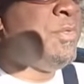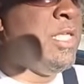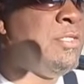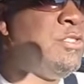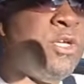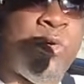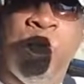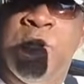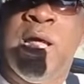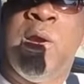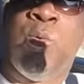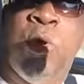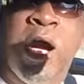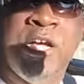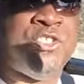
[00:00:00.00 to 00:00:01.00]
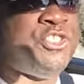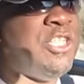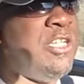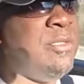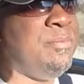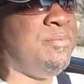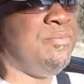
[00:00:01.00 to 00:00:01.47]
And so when I wash
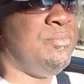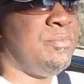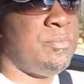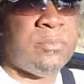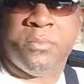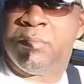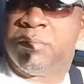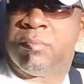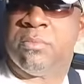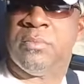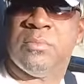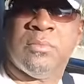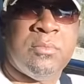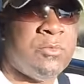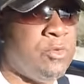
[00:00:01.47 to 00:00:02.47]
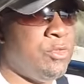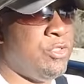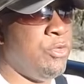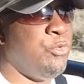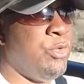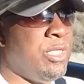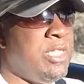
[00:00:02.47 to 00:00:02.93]
it, which
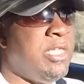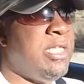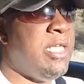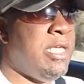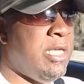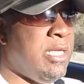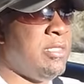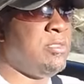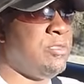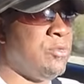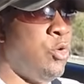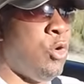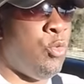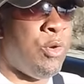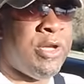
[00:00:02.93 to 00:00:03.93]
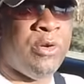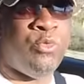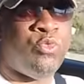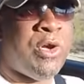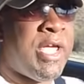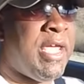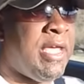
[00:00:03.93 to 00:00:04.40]
it really needs, or when it
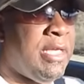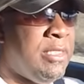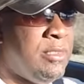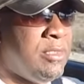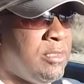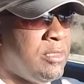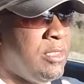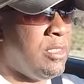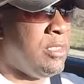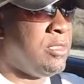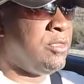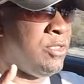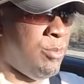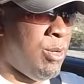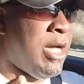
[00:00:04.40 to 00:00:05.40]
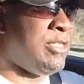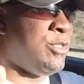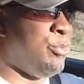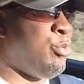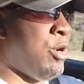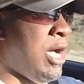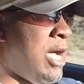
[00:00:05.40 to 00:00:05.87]
rains, to my
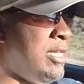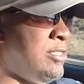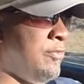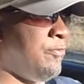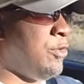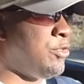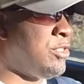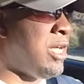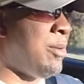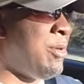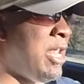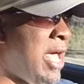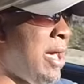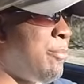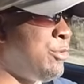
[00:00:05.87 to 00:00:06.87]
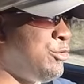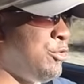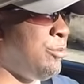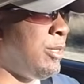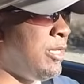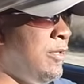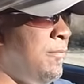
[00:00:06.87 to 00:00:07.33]
surprise, the first time it happened
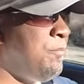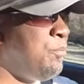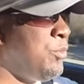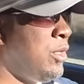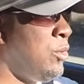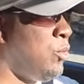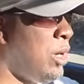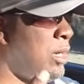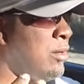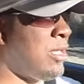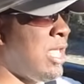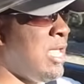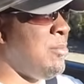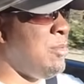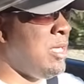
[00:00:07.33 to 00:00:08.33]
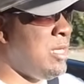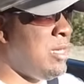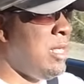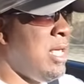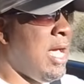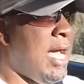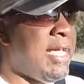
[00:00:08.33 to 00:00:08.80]
to me, water came
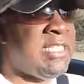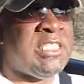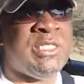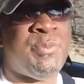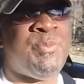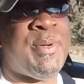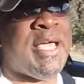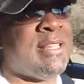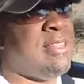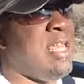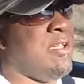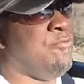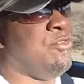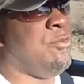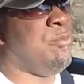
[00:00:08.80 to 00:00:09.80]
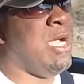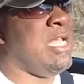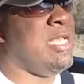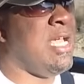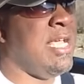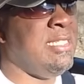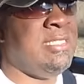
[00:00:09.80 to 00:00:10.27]
in. I expect that from my
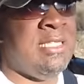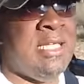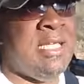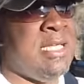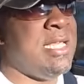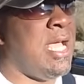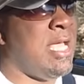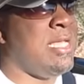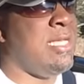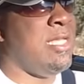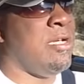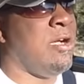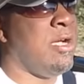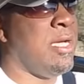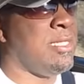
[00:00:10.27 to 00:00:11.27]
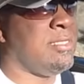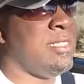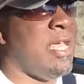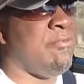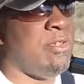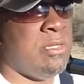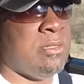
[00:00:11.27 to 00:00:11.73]
1990
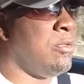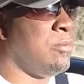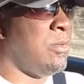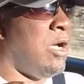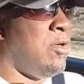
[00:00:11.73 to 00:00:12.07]
RX-7.